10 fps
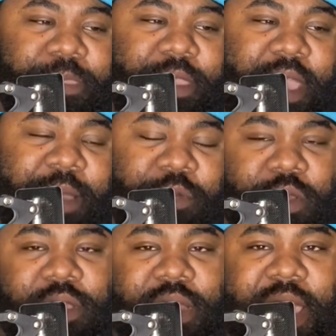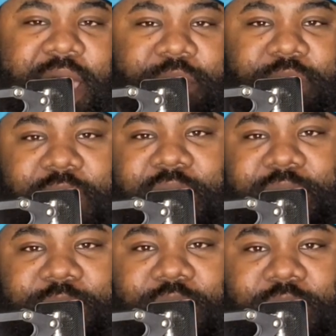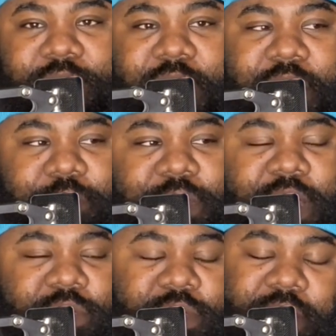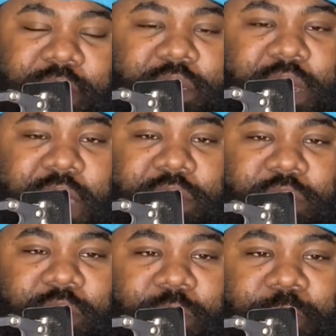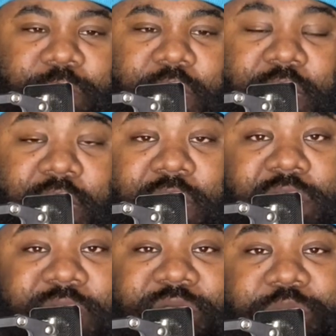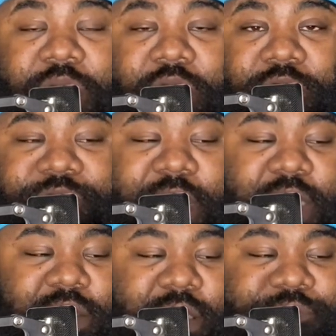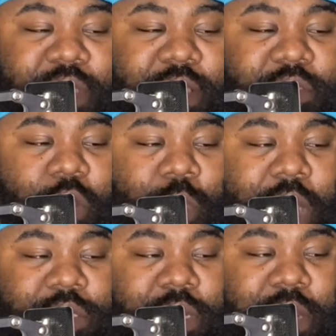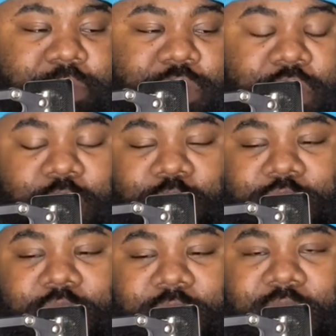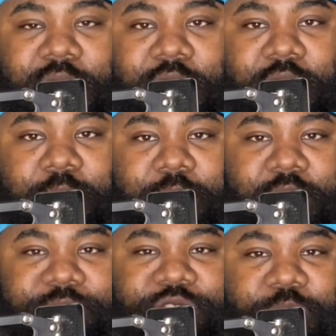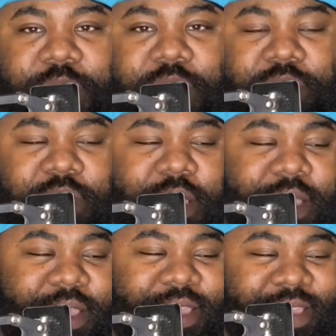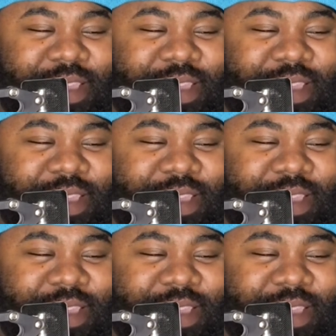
I'm going to clown. Yes, I'm going to clown because that's the shit I do. And Denver Broncos fans, if you're out there watching it, I'm going to show you what you're going to get here in a few minutes, all right?